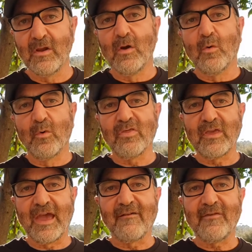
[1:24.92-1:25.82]
with the
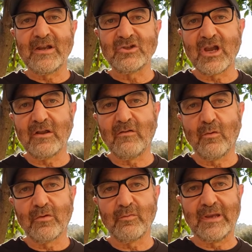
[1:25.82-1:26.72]
FHA
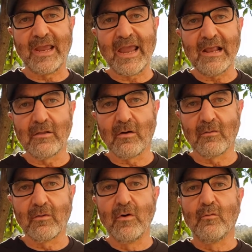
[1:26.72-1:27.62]
203K
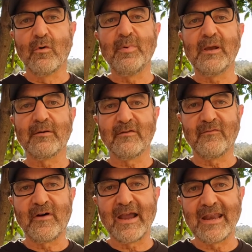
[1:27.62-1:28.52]
loan, we'll be able to
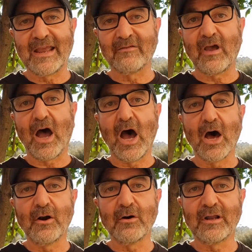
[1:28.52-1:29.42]
finance
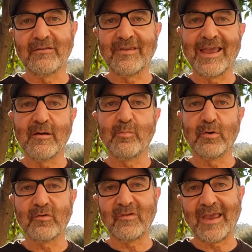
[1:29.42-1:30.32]

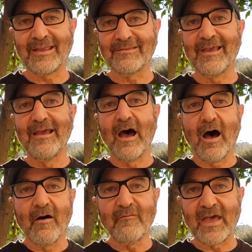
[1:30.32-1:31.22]
110%
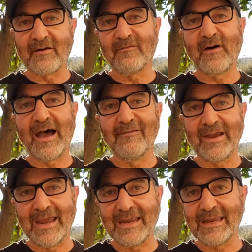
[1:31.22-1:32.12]
of that
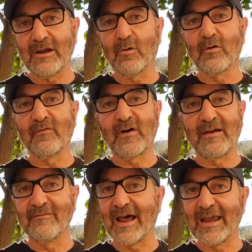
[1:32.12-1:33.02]
$580 or
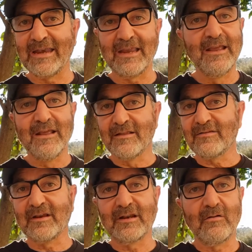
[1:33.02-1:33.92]
$590. That's
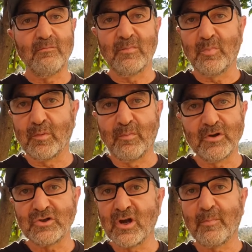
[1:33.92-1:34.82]
going to
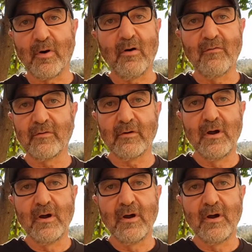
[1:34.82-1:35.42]
put you up over